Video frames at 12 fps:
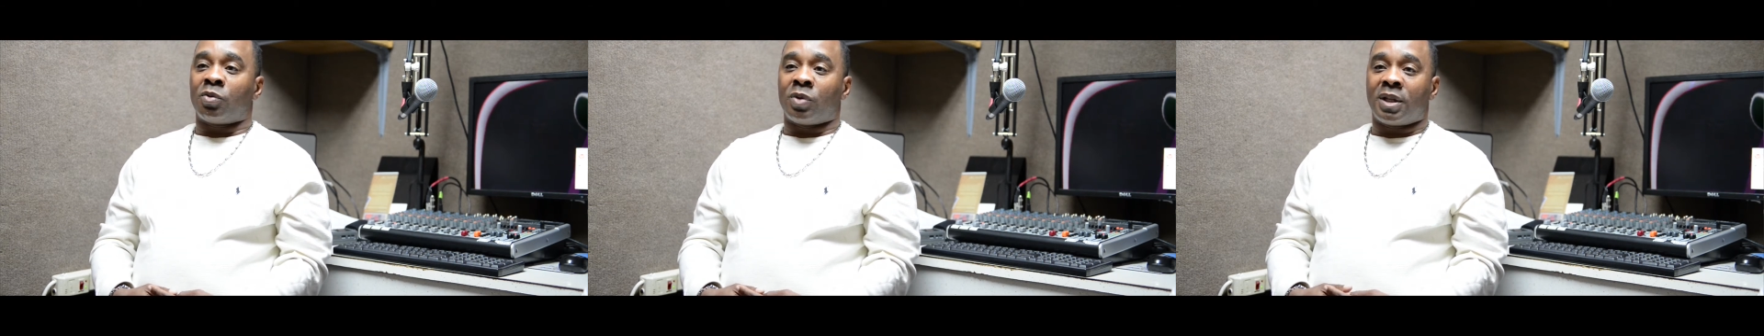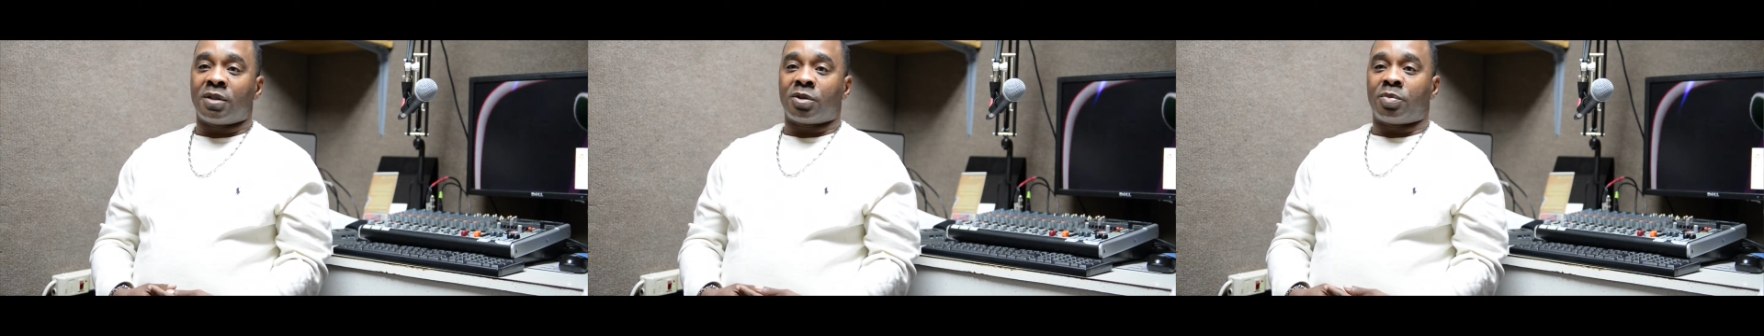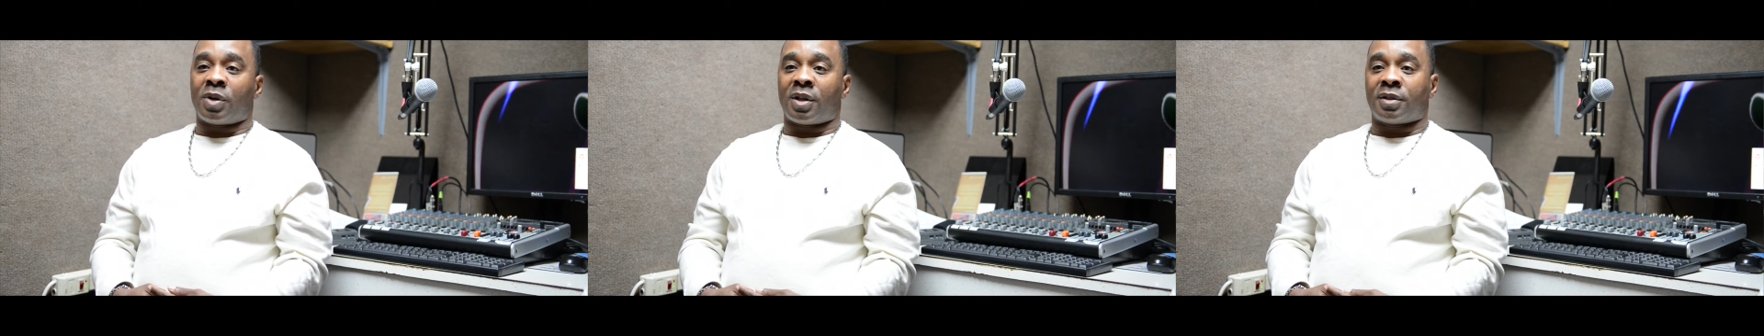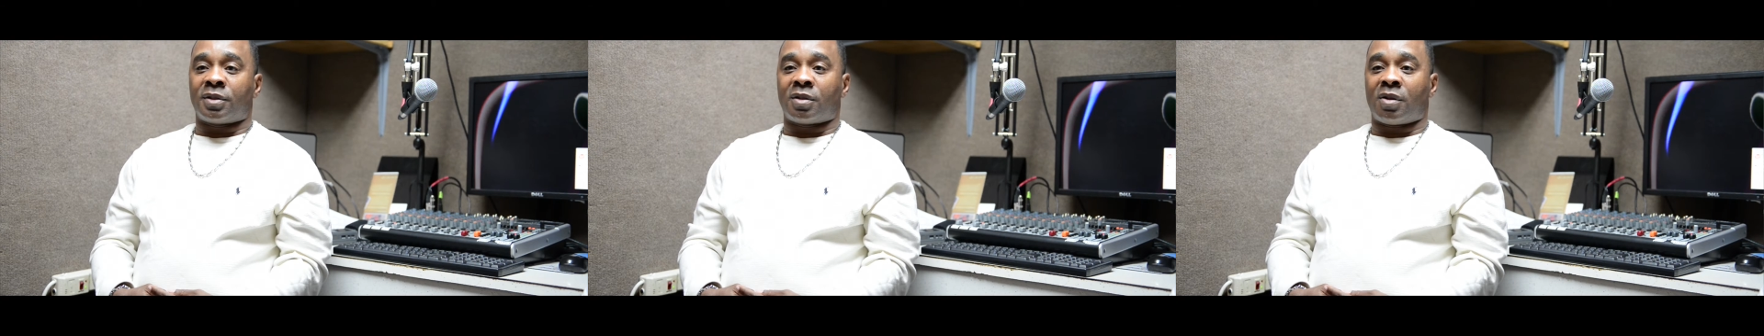Williams
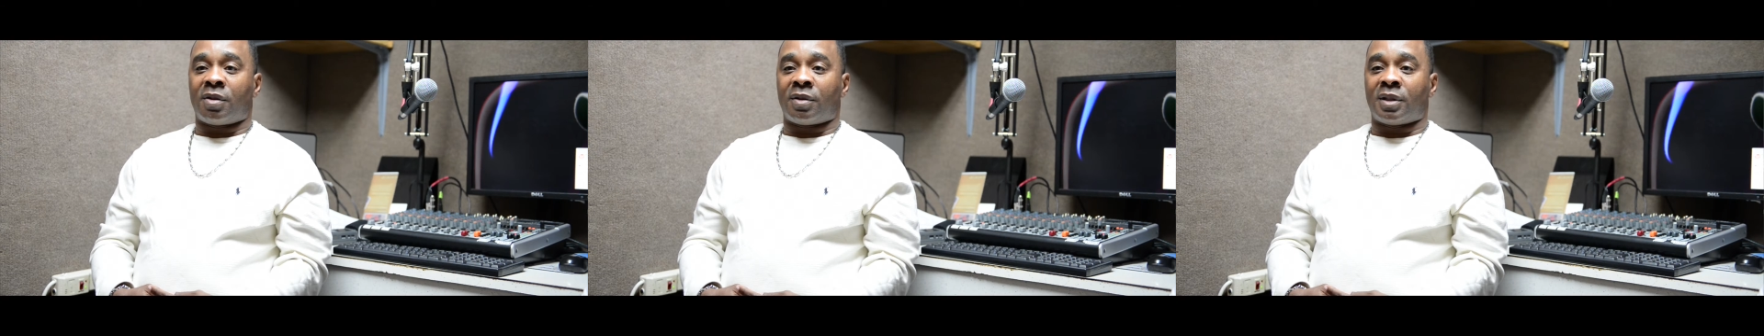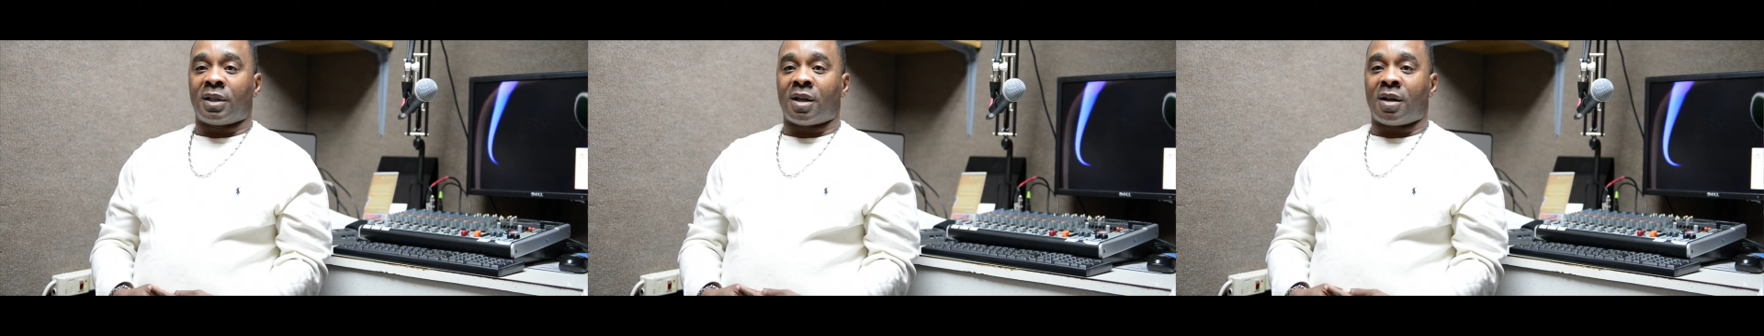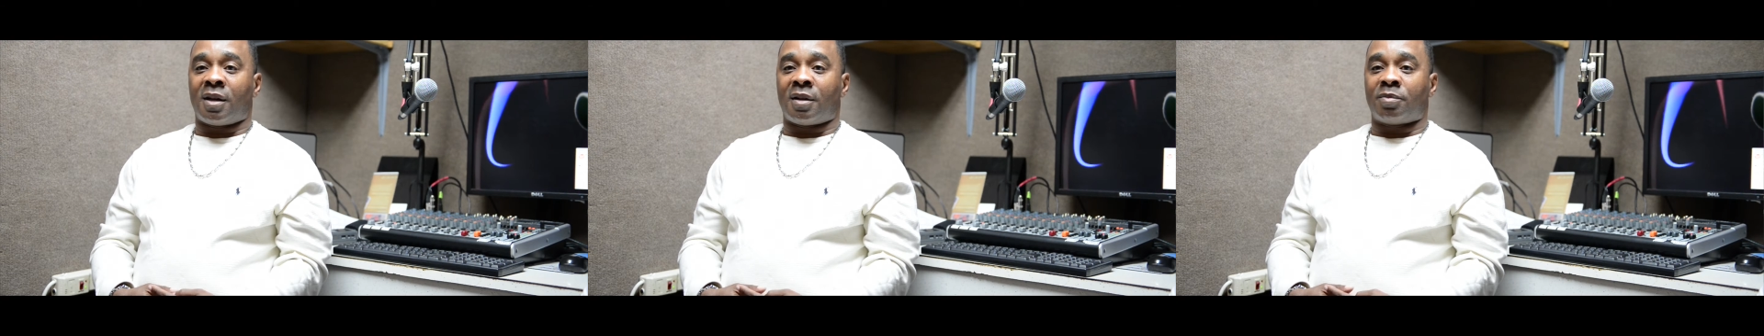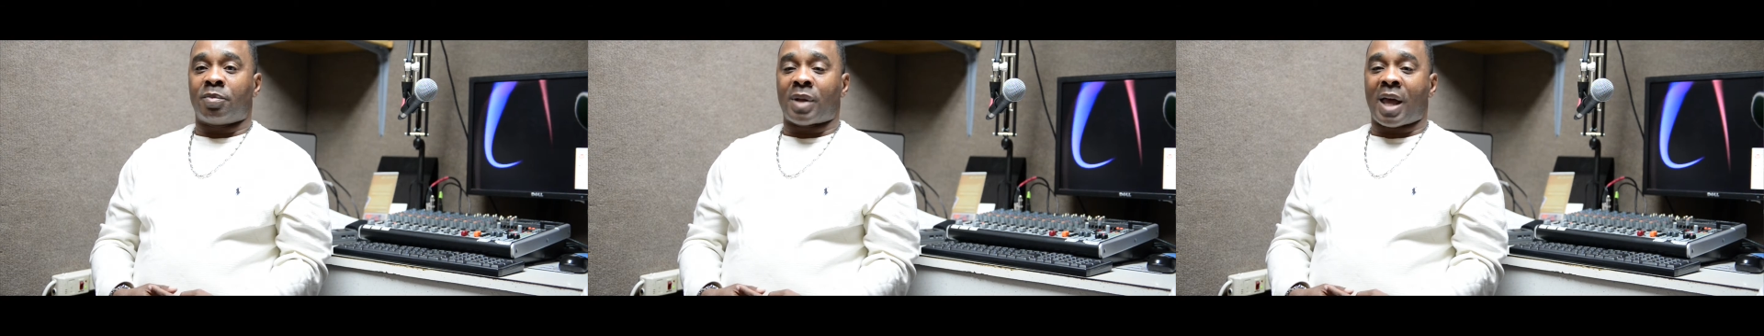Brothers on
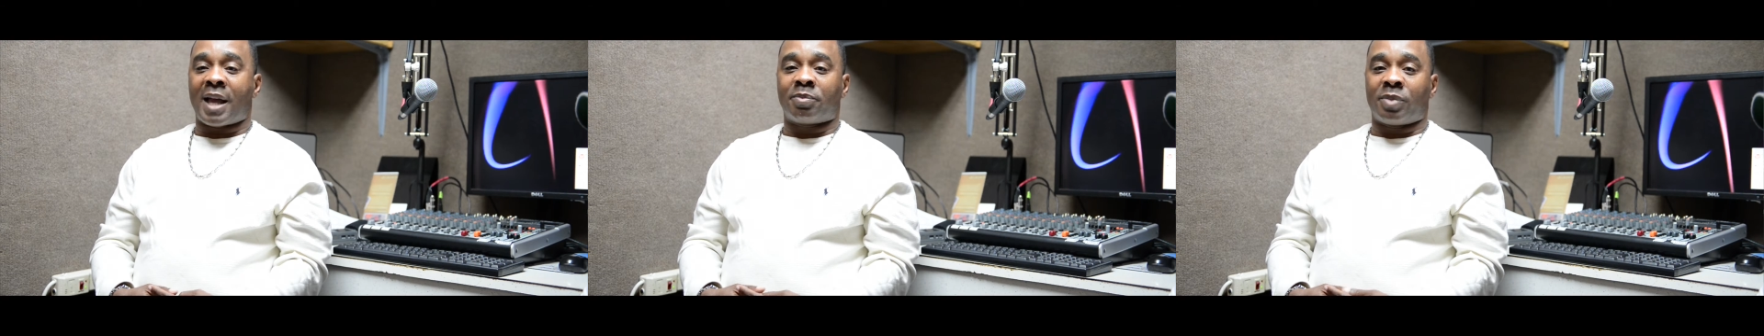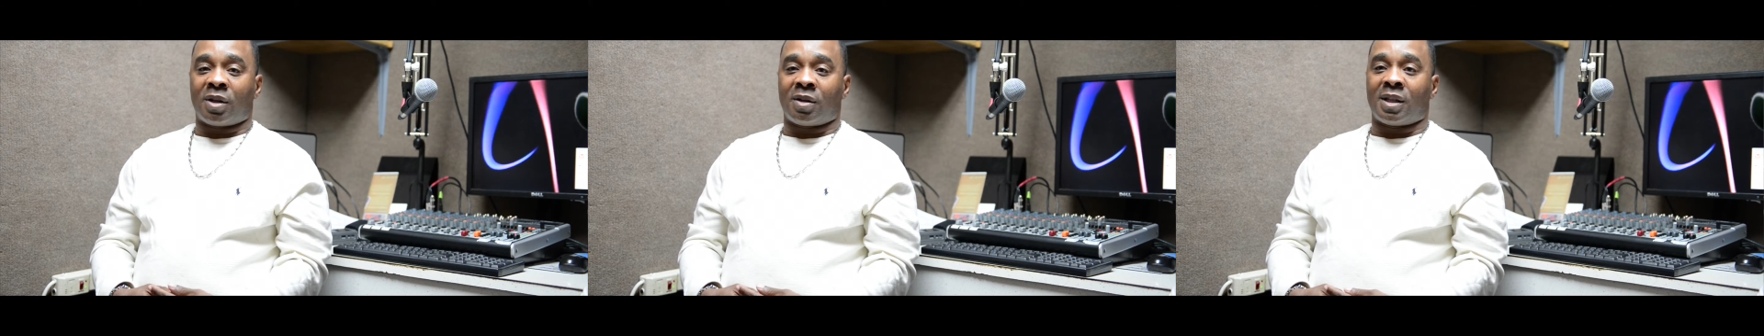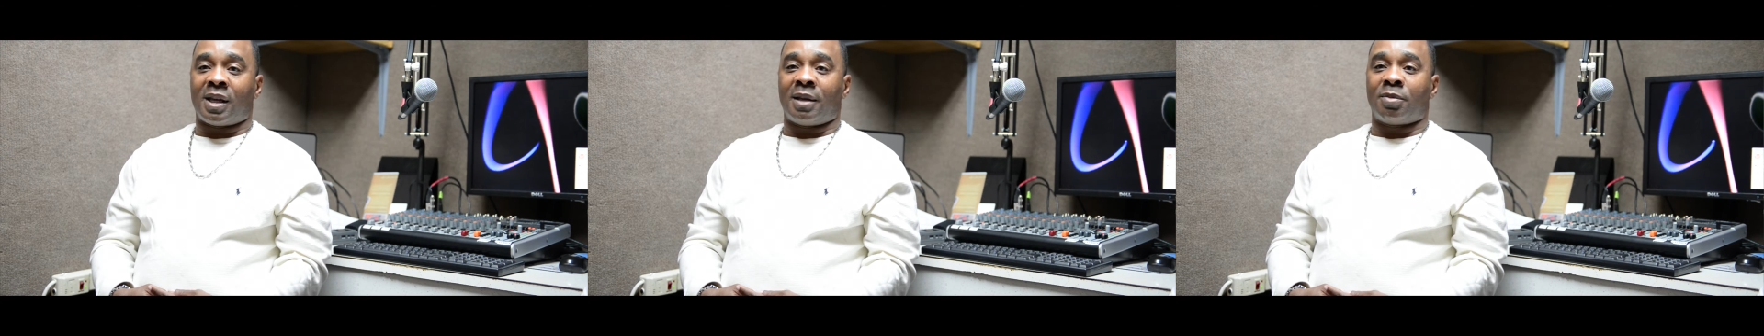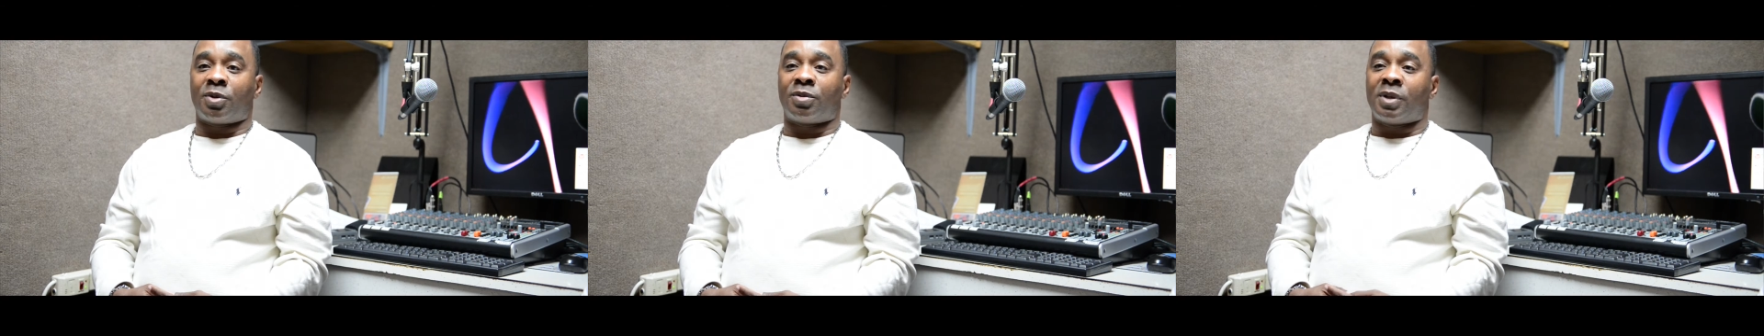the Blackberry
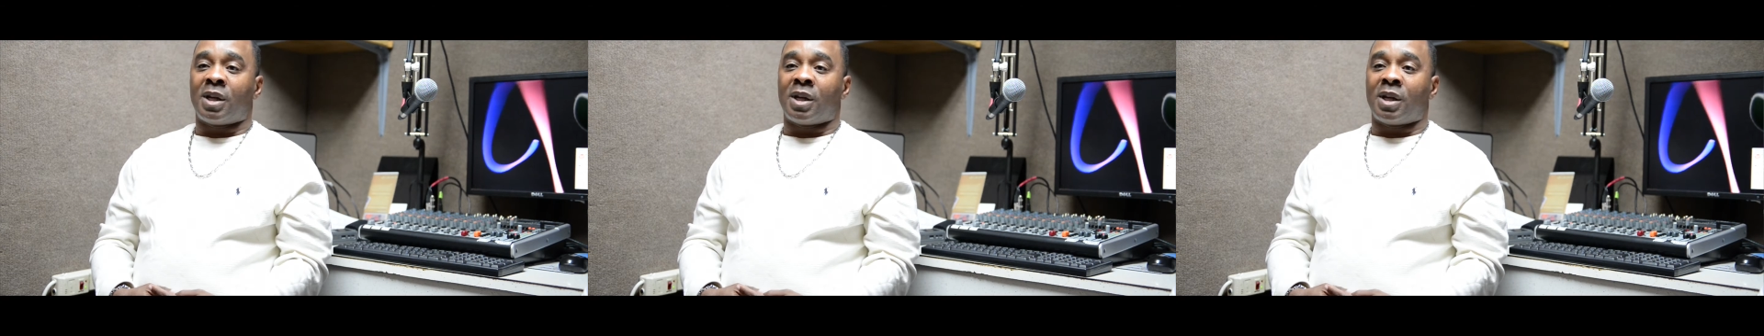label.